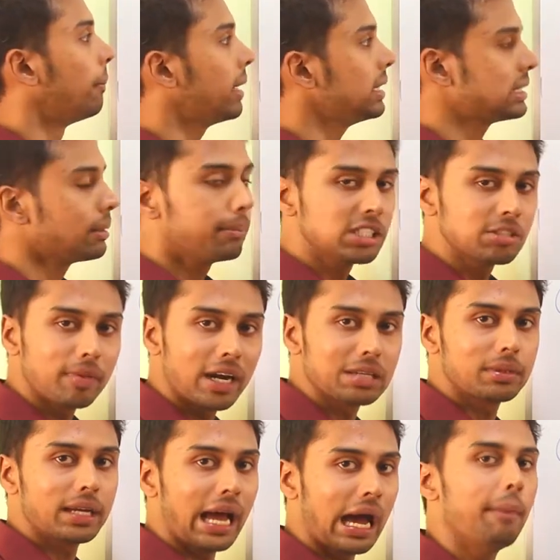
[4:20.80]
But some
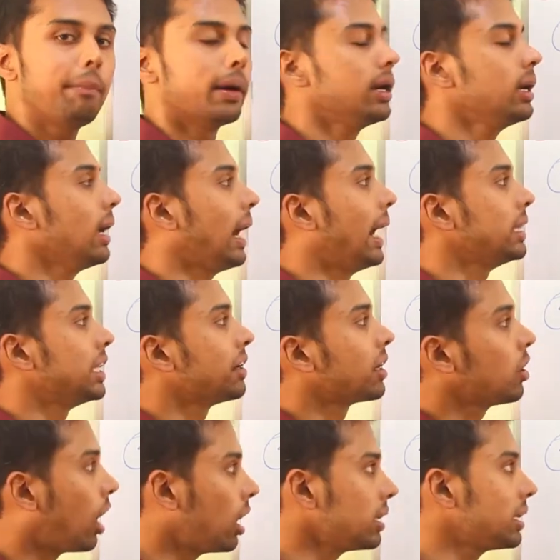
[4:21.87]
mismanagement happened and they were
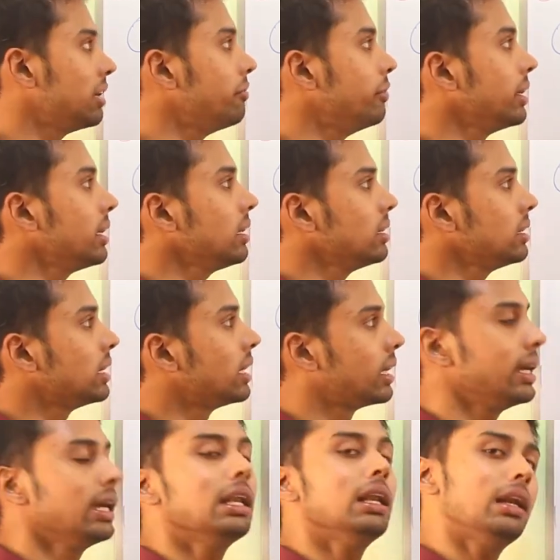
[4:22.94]
not giving the
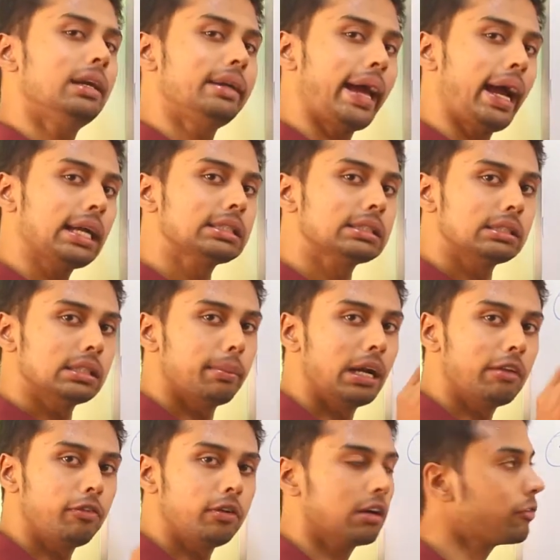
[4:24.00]
real tax, the
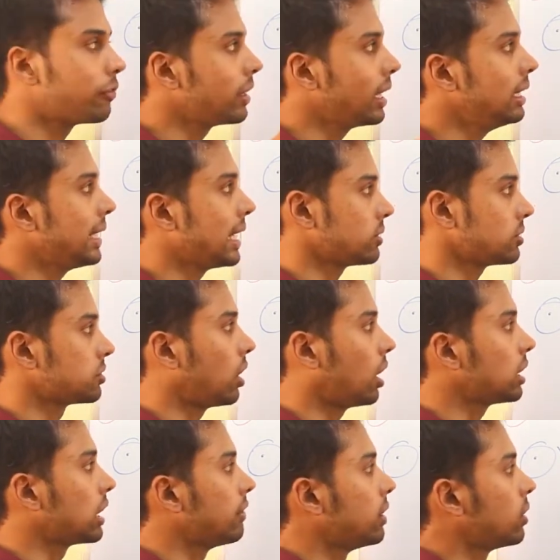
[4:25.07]
benefit of real tax was
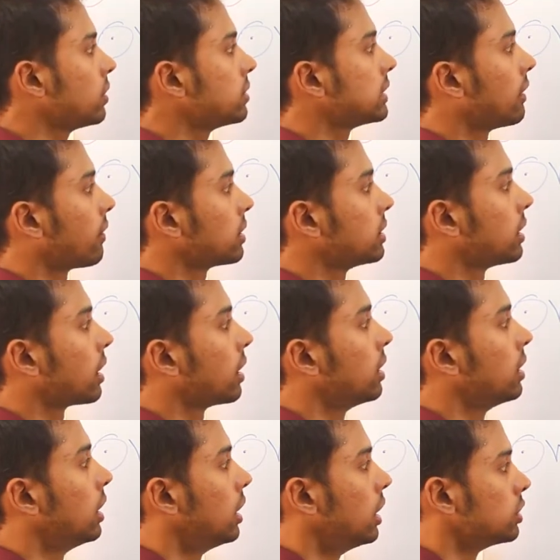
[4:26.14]
not given to this Governor General.
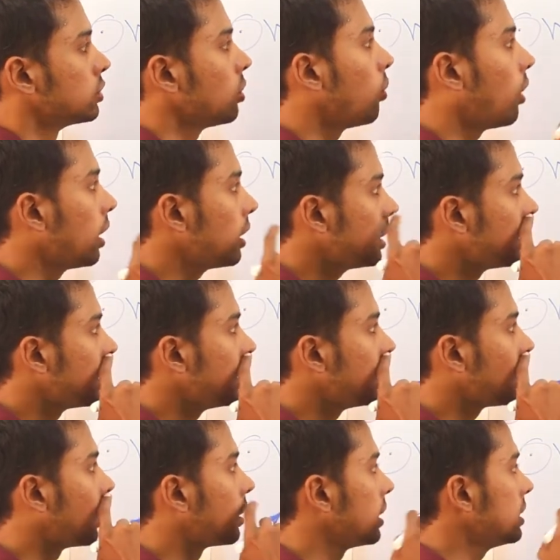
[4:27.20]
So what he
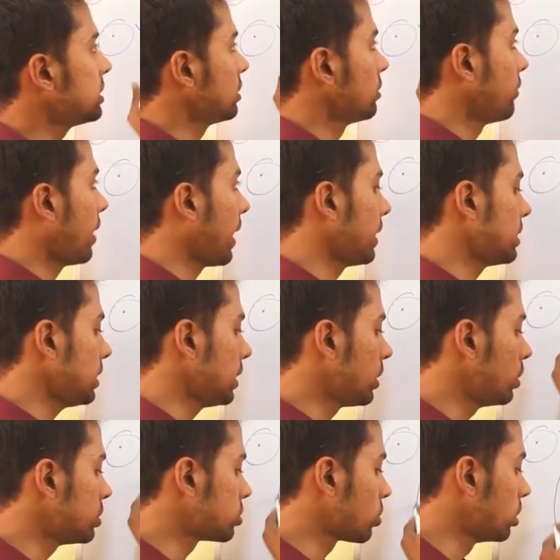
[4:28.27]
taught is, Warren Hastings
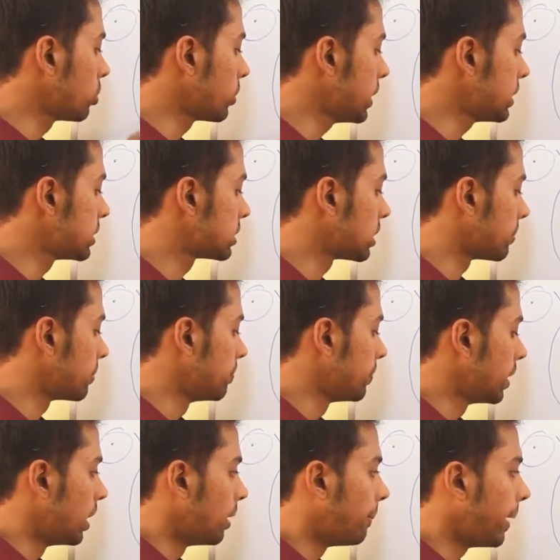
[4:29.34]
introduced Quinquennial system.
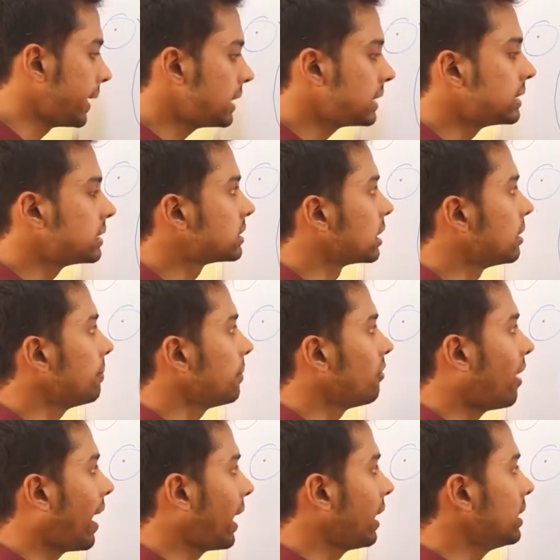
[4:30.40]
By this system,
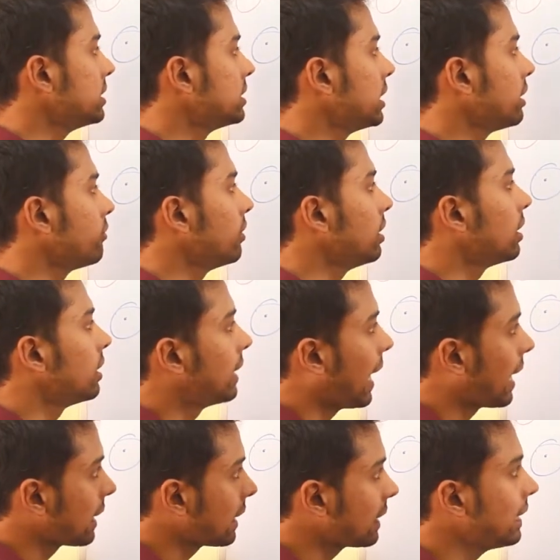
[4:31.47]
Warren Hastings will
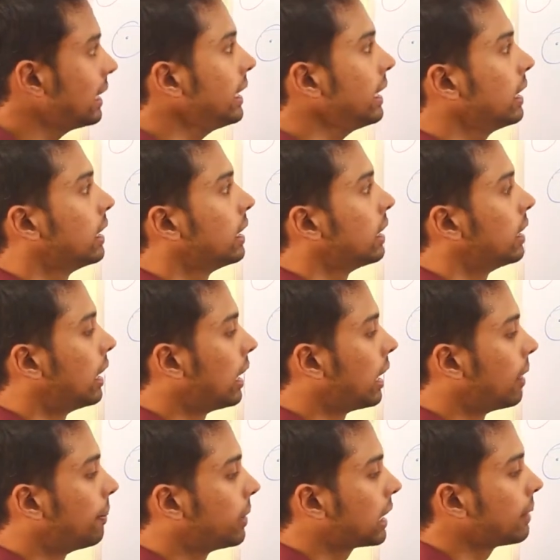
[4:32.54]
directly
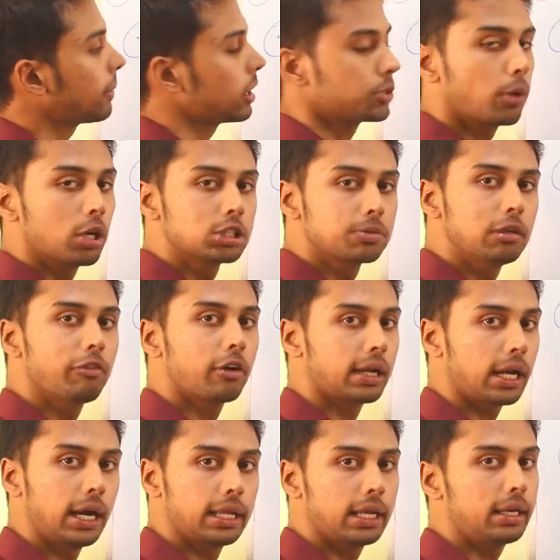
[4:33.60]
uh, become responsible for
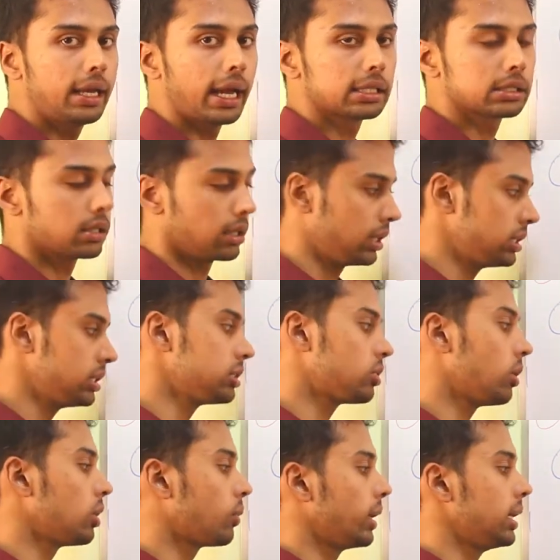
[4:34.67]
collecting the tax. This is
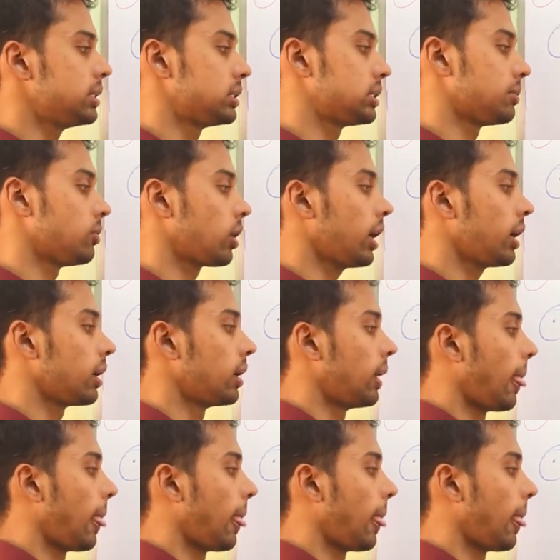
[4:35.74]
Quinquennial system, okay.